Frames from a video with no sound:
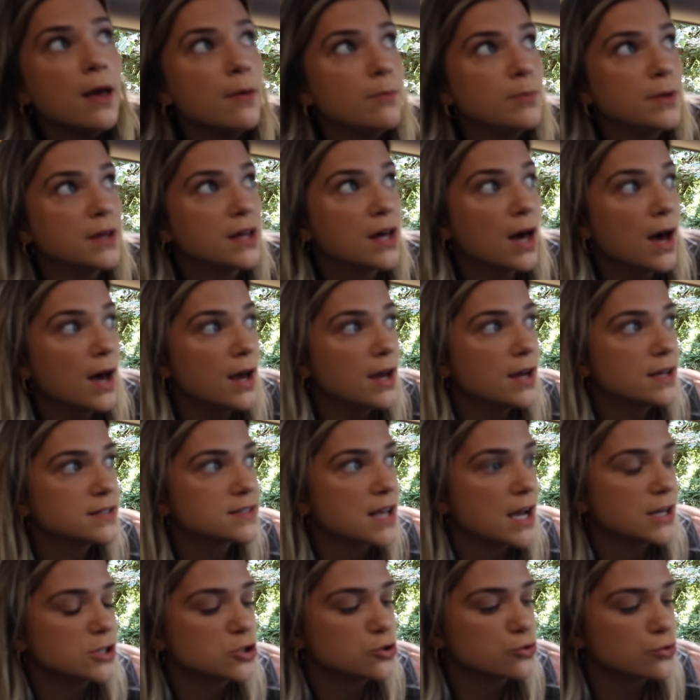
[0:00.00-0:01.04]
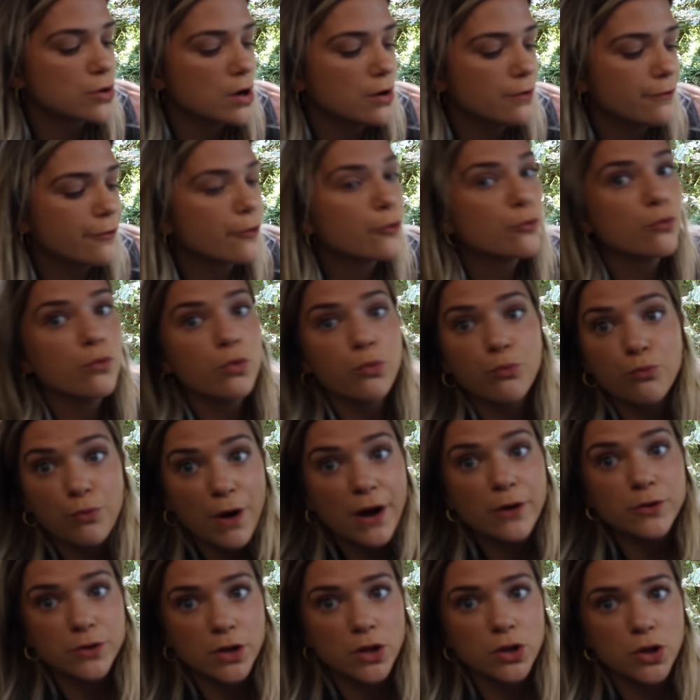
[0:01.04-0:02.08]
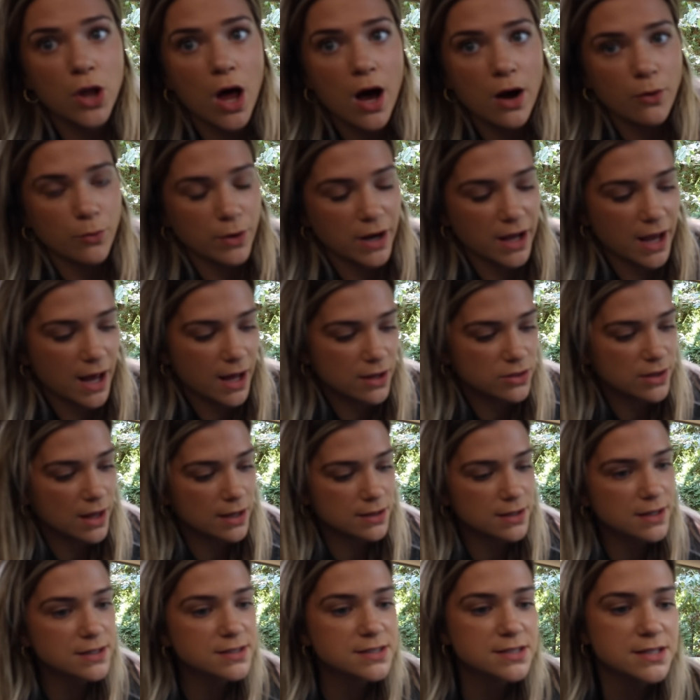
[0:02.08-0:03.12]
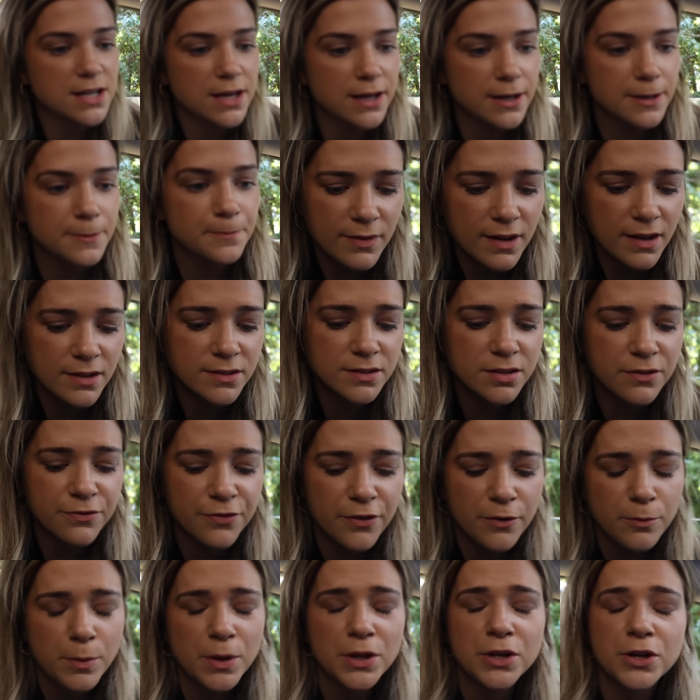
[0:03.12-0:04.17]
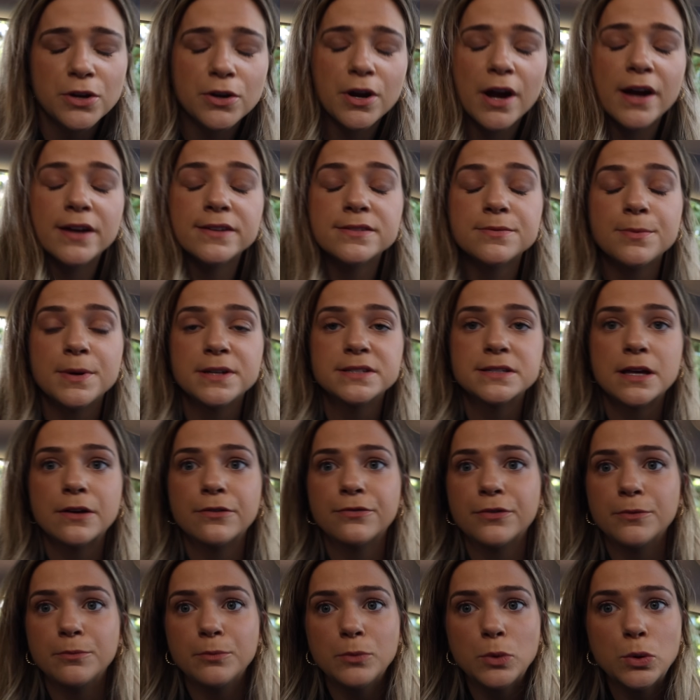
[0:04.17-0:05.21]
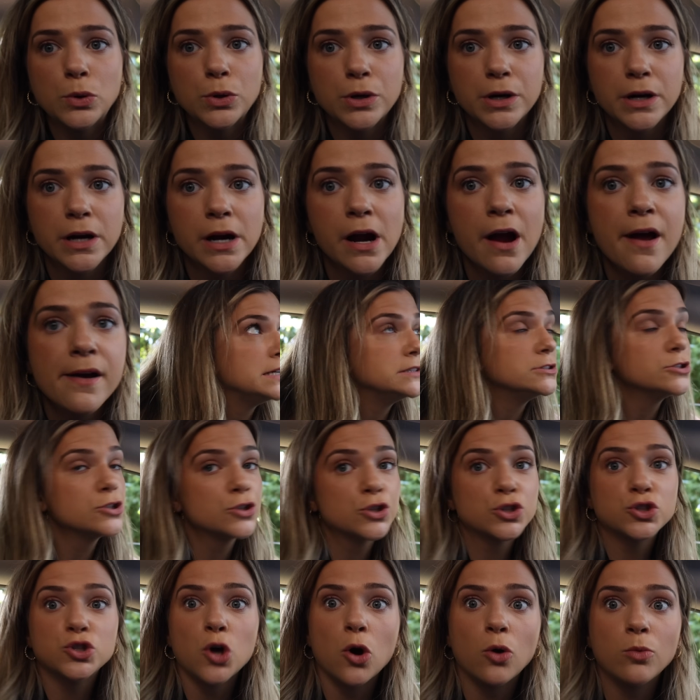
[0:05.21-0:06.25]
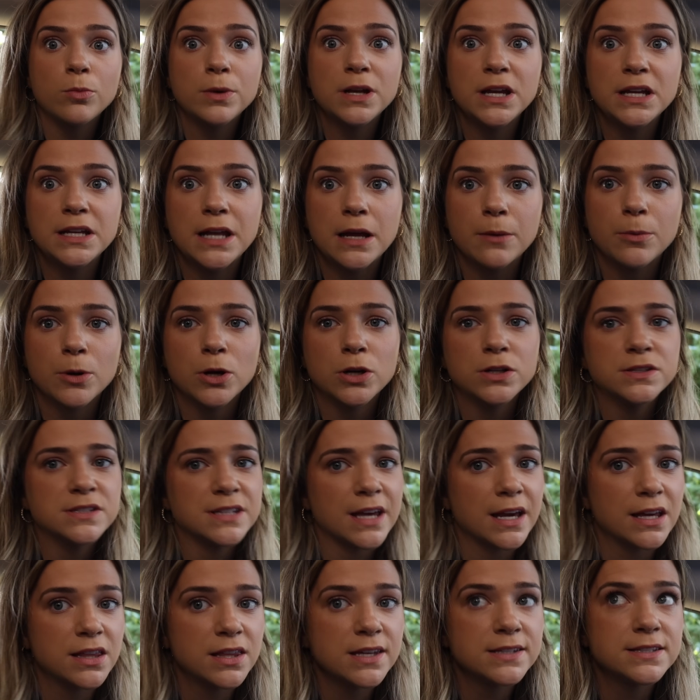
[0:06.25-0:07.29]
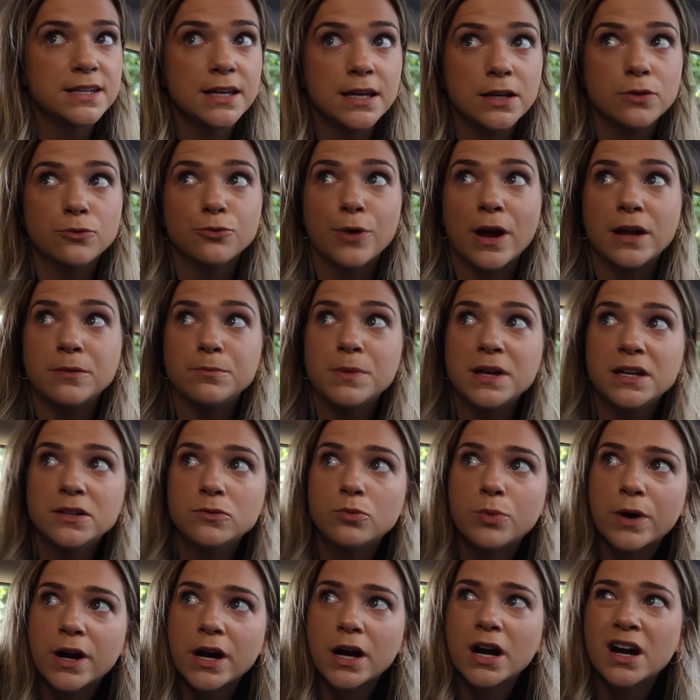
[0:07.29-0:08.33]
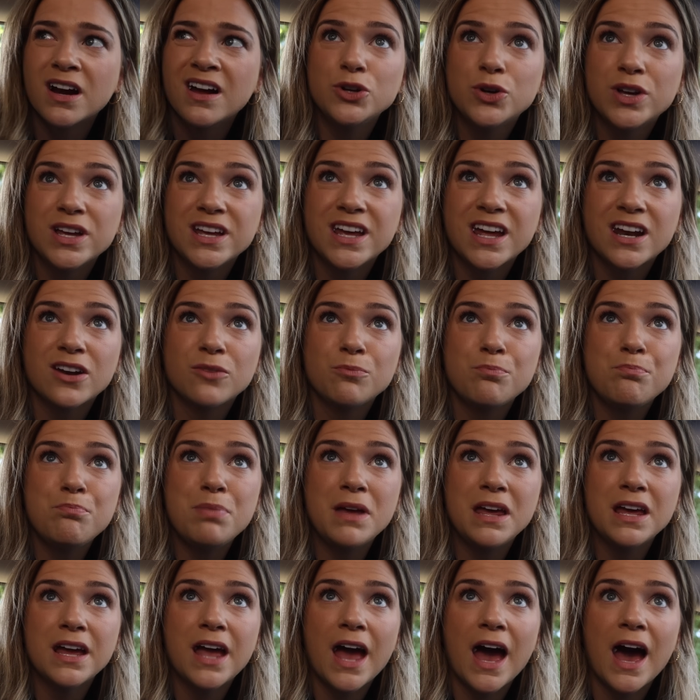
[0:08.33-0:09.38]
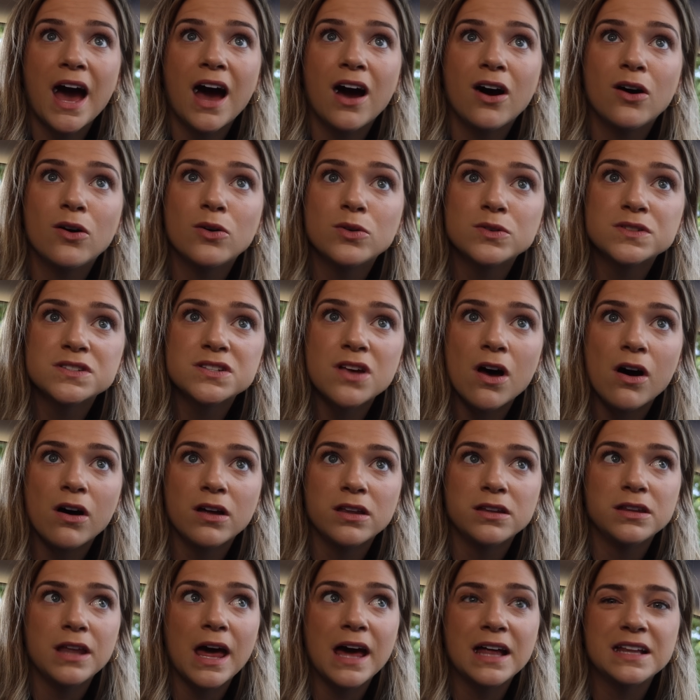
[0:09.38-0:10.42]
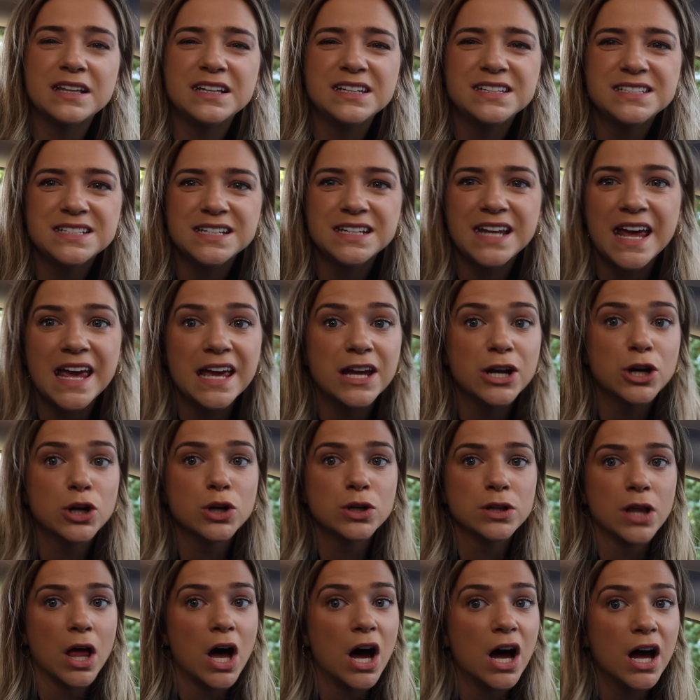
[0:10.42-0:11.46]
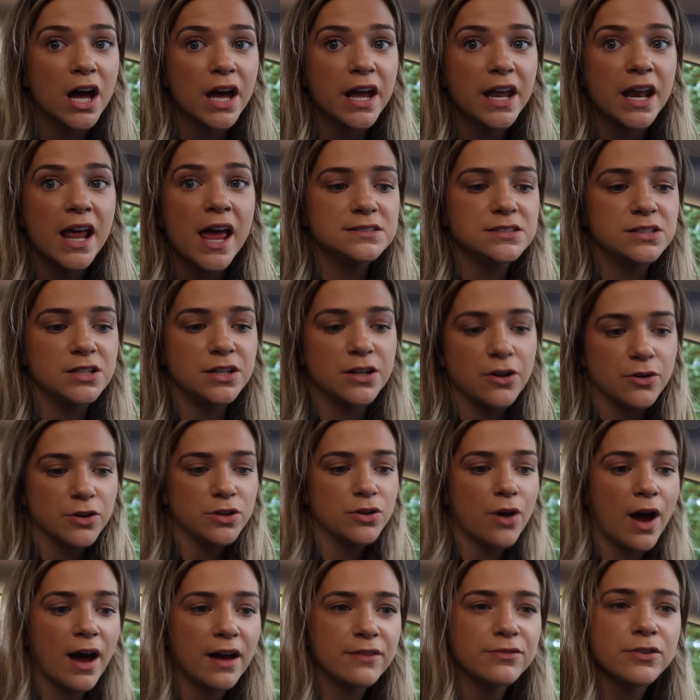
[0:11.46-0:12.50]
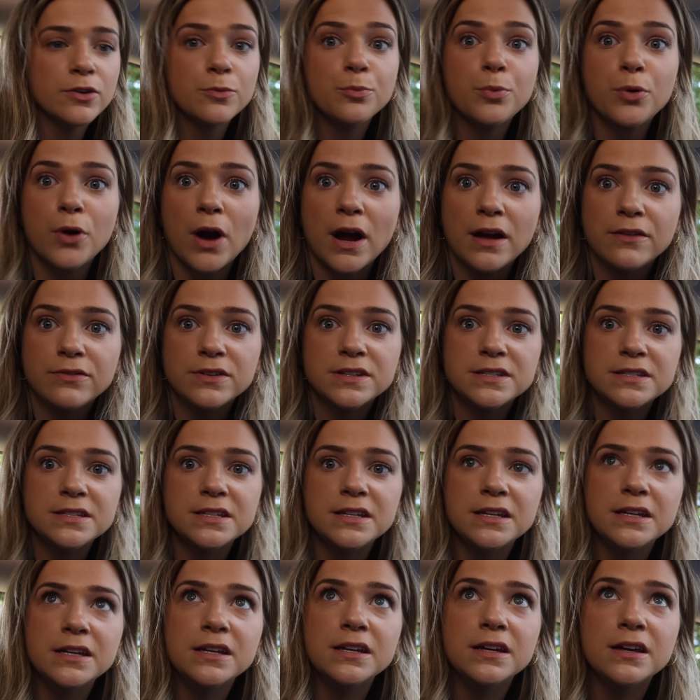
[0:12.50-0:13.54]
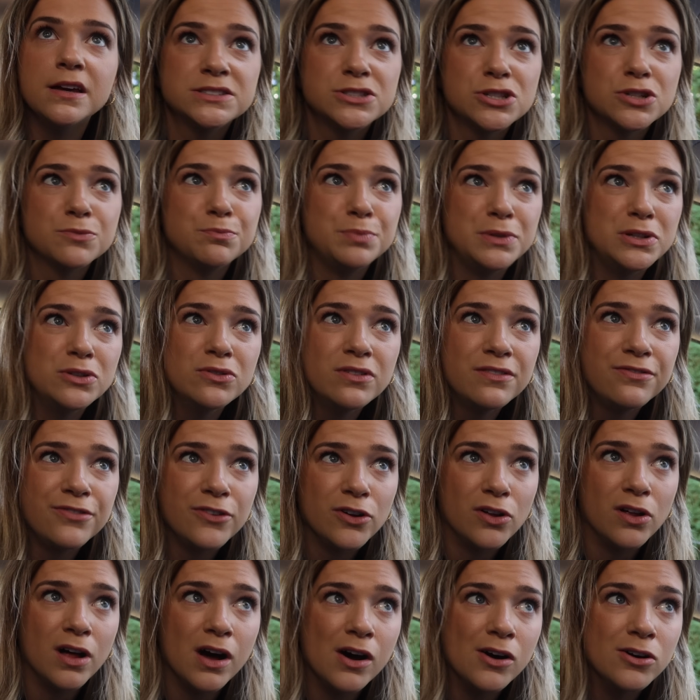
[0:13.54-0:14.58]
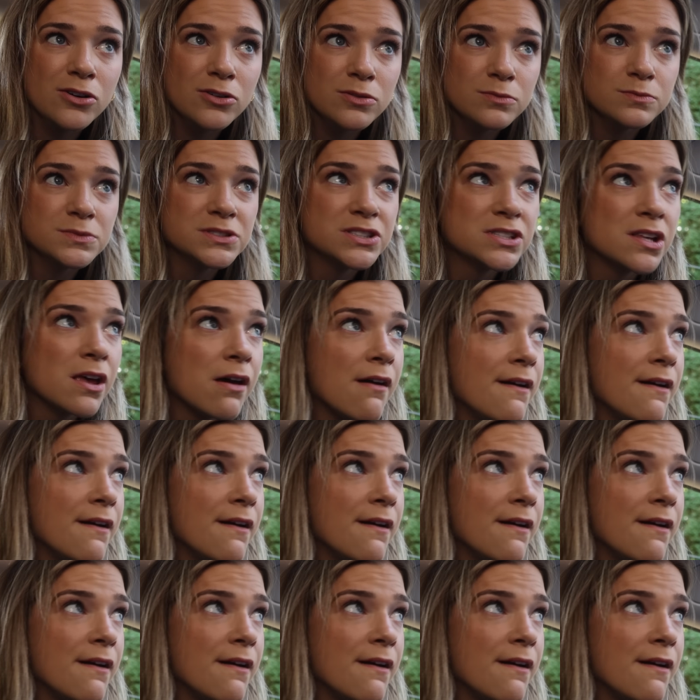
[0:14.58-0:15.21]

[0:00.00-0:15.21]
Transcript: because I drove around a lot when I had that listing to familiarize myself more. And there's so many neighborhoods like this in Redmond where you can get a big house on at least an acre lot. You know, you have your privacy. They're beautiful homes,